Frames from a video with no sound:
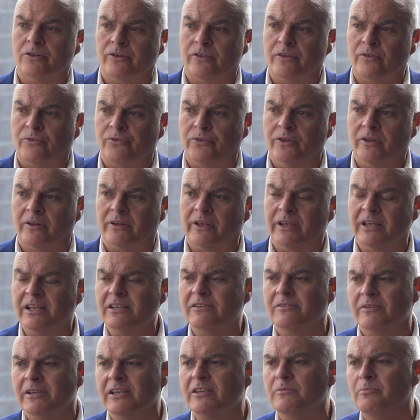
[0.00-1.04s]
on the field.
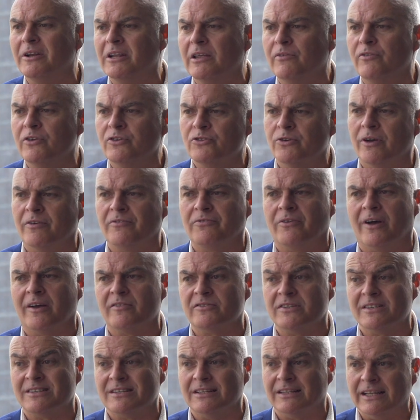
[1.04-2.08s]
His belief is you have
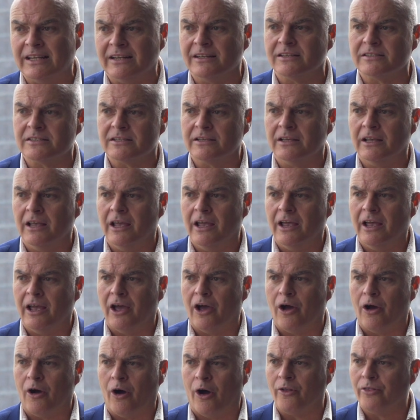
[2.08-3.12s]
5-6 leaders
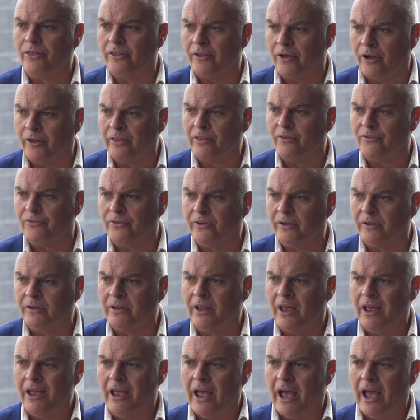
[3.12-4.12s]
on the field,